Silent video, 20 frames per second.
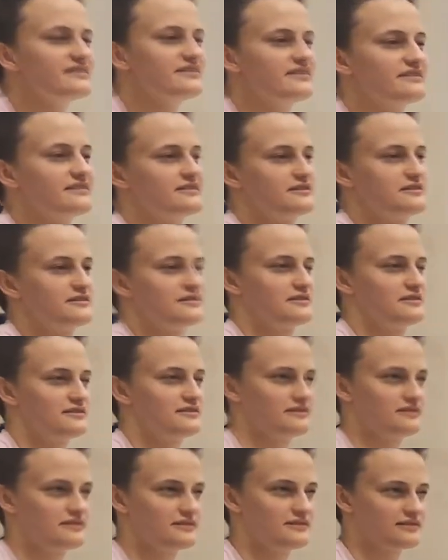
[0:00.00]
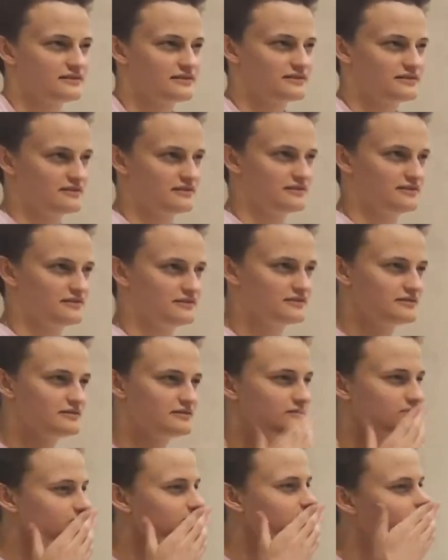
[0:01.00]
Not in Moscow, but my parents have
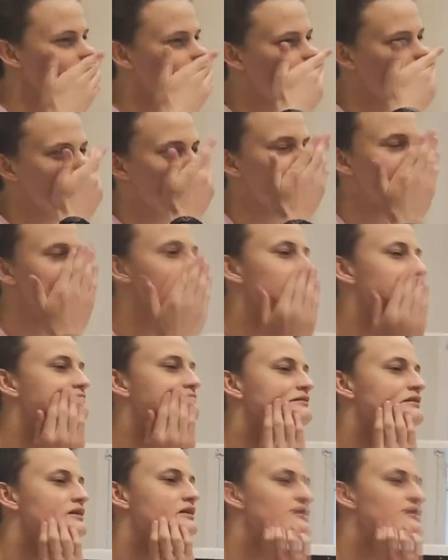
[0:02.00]
shown me some places in Paris.